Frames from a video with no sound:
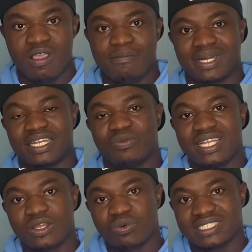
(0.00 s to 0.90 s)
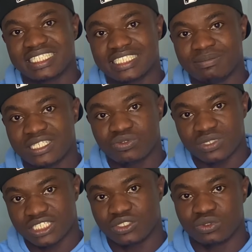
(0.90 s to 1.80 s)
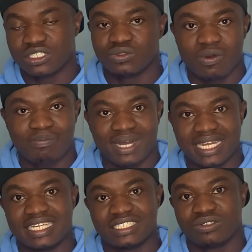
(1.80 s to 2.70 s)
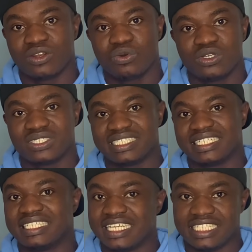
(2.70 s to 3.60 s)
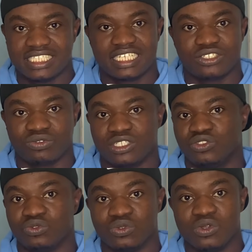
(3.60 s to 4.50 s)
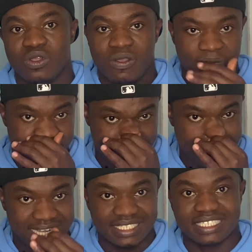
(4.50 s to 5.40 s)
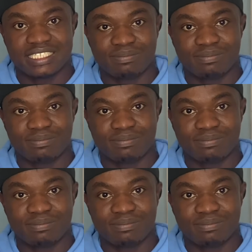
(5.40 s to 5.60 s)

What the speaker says: But then when the water cement ratio is not balanced, you are not going to get the initial strength to be at its